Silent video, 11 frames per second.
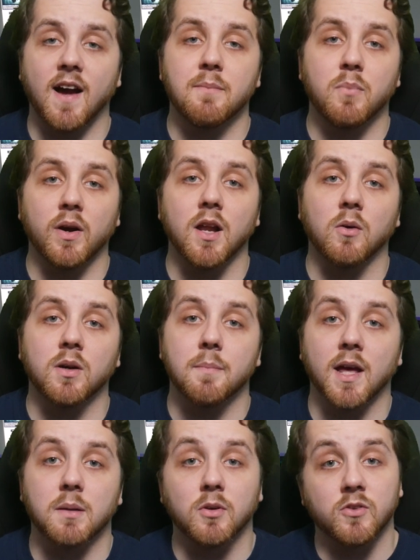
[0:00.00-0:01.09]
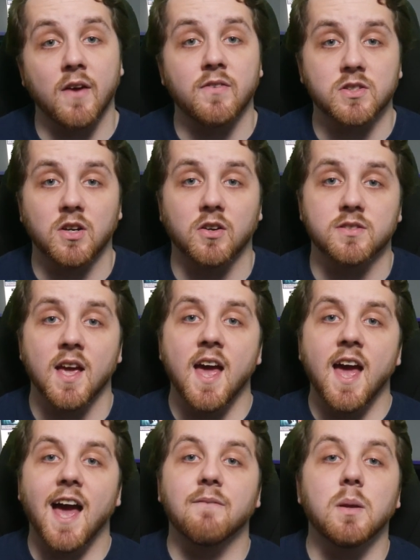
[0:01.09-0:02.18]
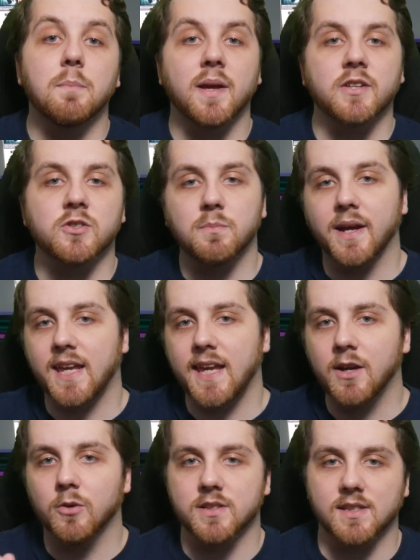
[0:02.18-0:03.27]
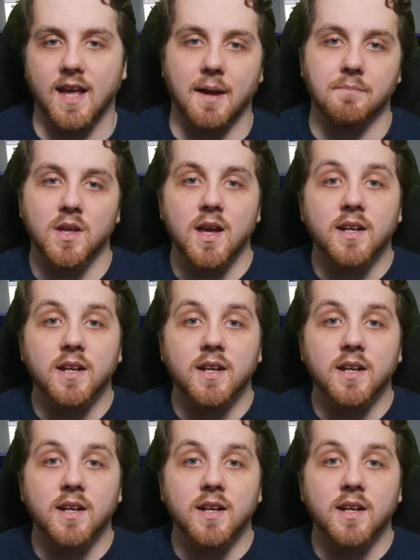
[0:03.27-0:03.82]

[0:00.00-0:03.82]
5.0 compatible graphics cards have been pictured by Igor's lab.